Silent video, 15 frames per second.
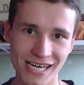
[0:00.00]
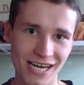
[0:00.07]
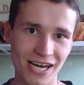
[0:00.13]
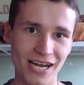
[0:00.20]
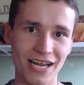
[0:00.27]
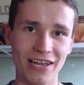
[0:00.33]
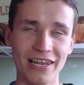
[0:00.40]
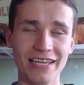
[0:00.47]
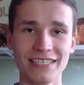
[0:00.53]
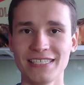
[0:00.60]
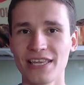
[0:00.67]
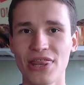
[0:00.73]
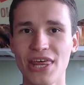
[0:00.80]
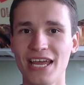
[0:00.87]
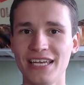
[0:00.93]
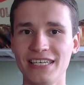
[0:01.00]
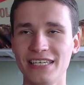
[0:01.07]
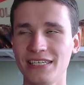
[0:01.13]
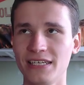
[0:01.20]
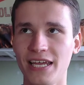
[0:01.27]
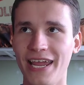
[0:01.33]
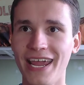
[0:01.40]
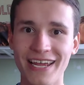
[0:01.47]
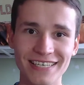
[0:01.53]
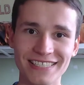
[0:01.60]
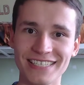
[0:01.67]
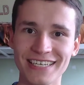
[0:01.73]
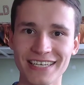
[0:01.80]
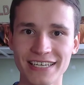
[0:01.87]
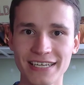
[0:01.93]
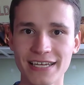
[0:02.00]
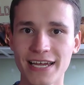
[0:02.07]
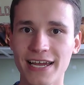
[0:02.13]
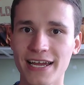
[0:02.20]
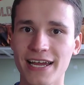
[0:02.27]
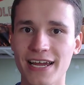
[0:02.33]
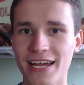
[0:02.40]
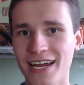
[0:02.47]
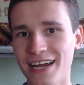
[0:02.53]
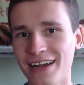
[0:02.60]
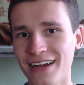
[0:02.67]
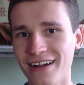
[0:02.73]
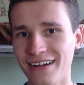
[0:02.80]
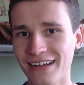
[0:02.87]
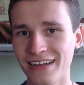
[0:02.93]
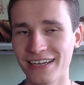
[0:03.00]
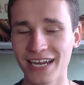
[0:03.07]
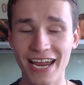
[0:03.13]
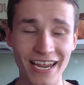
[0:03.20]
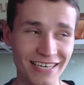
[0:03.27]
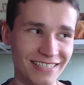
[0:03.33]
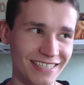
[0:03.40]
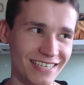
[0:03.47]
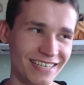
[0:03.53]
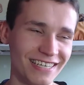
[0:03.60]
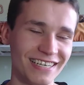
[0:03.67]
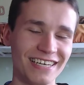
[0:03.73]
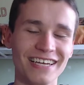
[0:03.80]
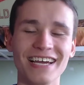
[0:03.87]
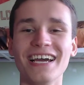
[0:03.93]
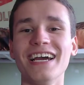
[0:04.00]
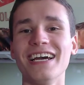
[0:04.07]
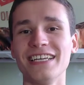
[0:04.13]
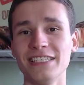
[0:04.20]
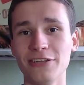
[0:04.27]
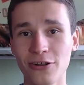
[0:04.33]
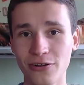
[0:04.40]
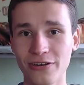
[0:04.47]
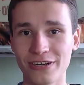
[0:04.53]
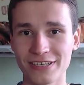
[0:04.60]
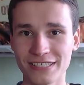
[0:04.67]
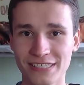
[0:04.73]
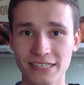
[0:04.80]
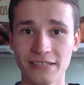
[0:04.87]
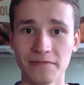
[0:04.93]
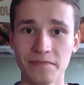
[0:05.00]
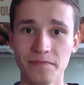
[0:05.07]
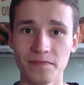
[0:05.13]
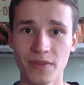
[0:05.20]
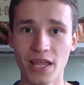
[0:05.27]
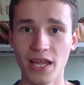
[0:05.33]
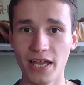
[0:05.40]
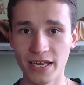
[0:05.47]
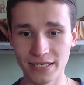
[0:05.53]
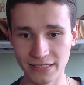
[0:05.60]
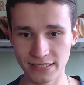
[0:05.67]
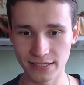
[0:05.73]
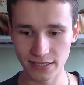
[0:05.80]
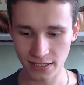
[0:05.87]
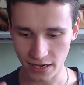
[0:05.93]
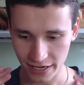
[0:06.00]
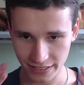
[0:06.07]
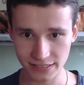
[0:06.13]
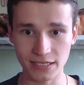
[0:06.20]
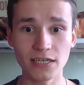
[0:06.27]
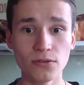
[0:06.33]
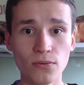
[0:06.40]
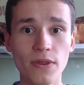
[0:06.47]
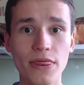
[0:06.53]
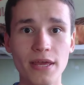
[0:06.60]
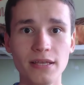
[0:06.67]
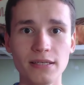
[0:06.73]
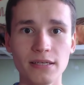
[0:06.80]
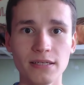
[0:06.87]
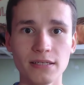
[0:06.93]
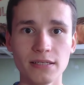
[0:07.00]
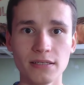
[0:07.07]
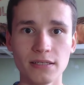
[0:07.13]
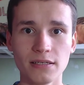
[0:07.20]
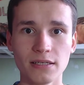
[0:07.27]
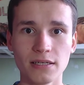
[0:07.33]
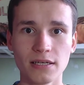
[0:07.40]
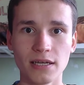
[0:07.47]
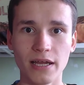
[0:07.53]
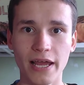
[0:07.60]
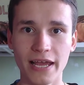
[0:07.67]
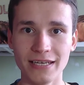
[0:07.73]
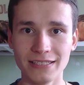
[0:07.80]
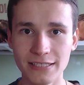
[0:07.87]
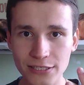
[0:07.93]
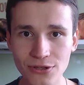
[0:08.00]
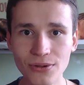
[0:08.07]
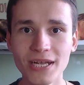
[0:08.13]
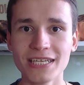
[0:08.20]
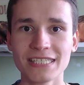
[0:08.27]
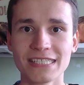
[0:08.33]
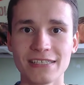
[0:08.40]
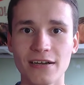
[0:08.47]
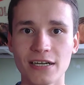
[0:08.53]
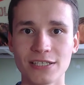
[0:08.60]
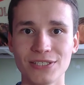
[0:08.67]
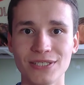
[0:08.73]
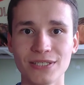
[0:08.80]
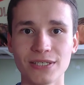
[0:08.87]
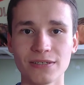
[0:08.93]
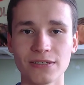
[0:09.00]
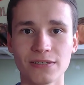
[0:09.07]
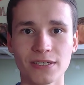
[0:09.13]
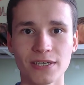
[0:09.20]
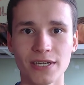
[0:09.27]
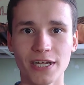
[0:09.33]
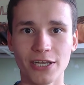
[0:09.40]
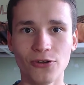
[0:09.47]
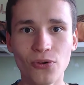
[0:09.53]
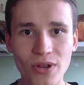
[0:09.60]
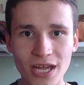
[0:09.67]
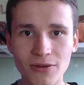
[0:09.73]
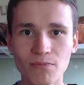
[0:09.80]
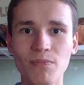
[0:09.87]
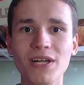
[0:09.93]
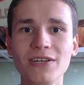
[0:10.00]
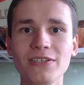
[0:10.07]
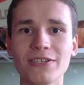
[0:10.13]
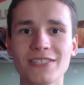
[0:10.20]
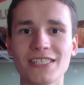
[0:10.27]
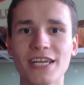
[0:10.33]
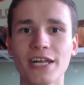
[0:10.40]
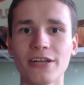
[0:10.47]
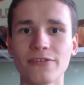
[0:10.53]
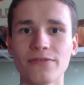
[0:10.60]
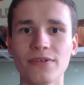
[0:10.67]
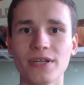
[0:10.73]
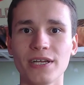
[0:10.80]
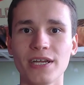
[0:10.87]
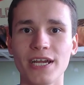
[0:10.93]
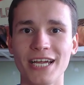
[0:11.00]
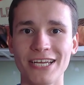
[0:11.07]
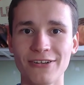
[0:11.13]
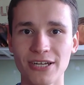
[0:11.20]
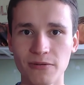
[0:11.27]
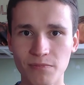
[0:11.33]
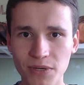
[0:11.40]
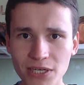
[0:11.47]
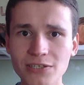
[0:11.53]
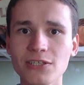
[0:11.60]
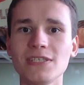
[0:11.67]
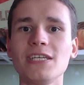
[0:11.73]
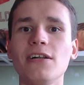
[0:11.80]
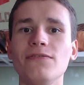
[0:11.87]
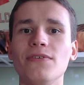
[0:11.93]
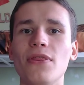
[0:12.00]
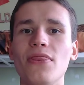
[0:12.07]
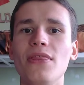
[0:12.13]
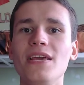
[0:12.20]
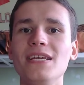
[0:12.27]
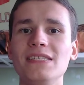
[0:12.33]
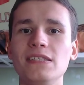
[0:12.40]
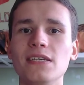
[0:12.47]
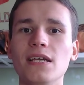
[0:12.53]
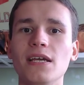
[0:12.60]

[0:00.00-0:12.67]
uh, less than 80 uh, dollars and uh, i start with it and you can start too you can build yourself you can build yourself in this